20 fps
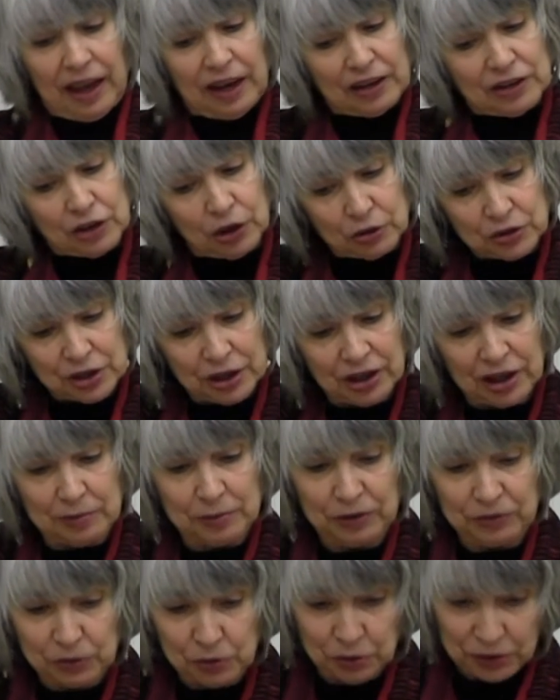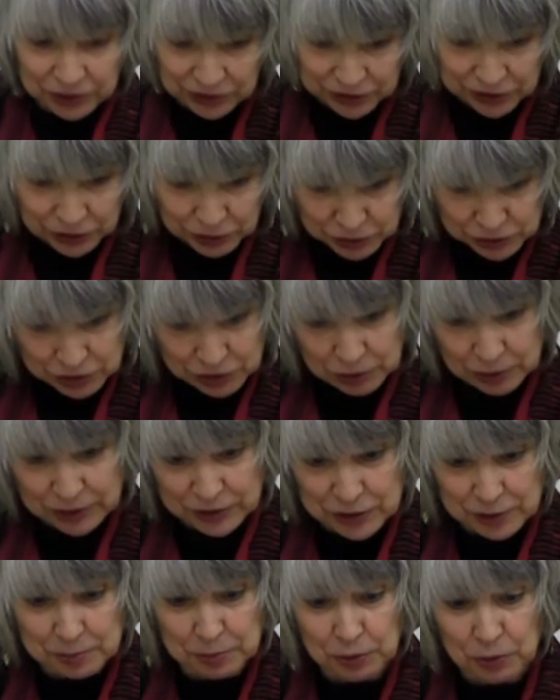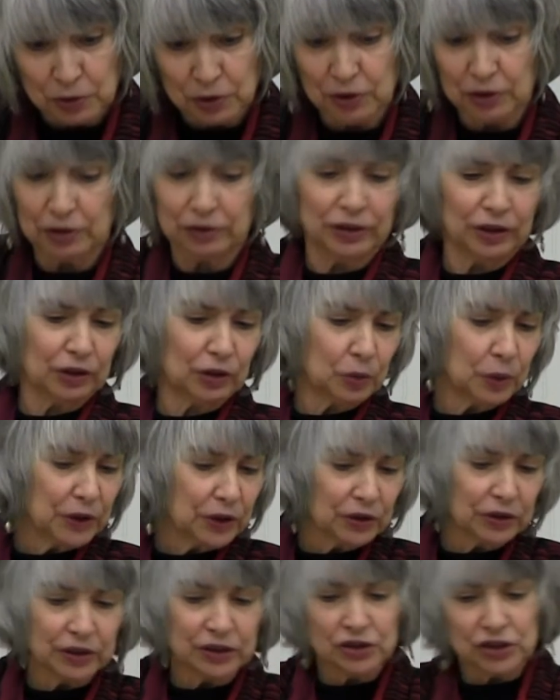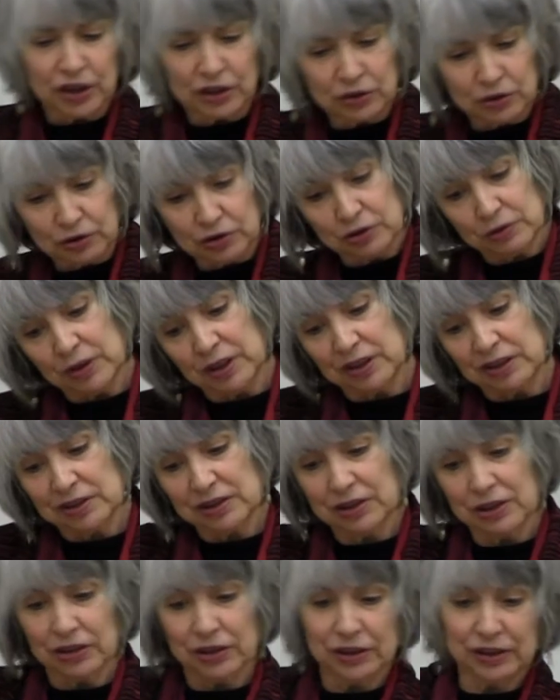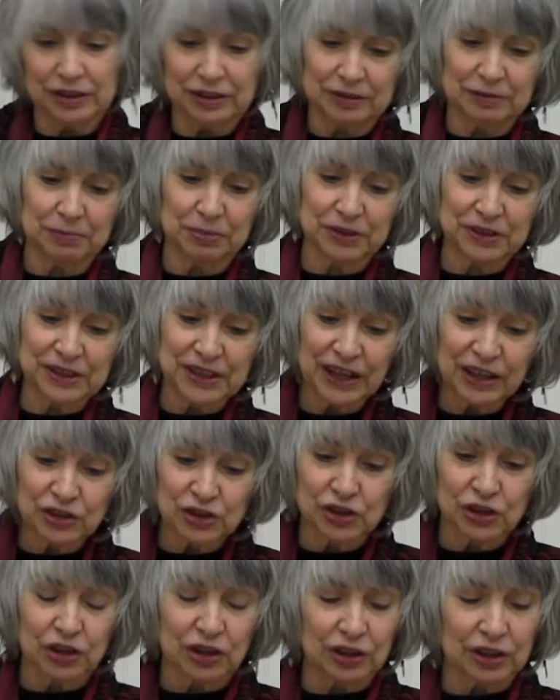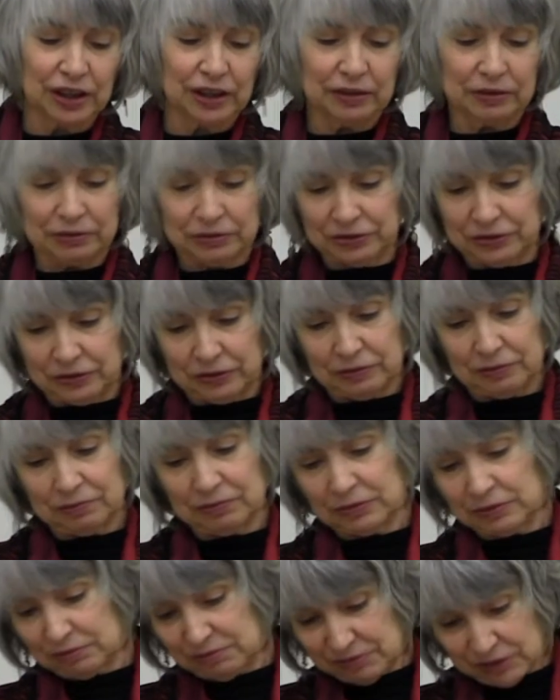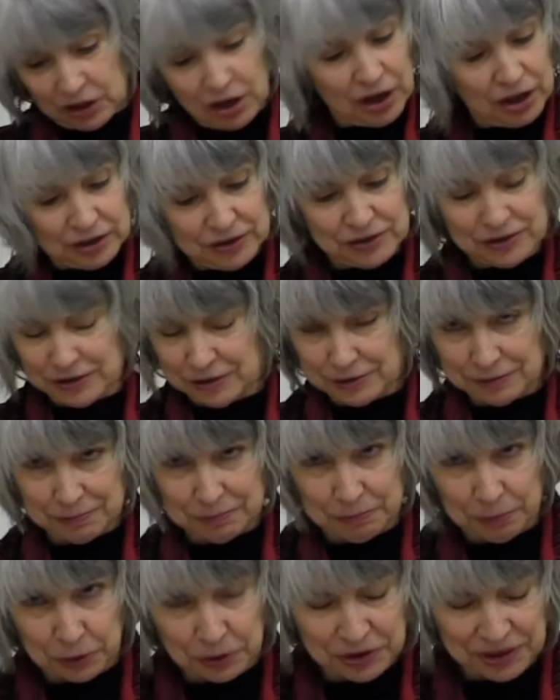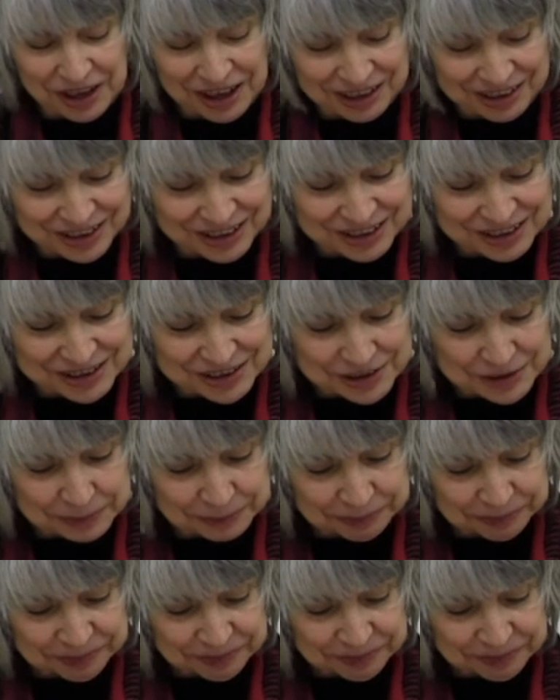No time, of course, here to explore the queerly gendered Trinitarian potential of God's birth agonies.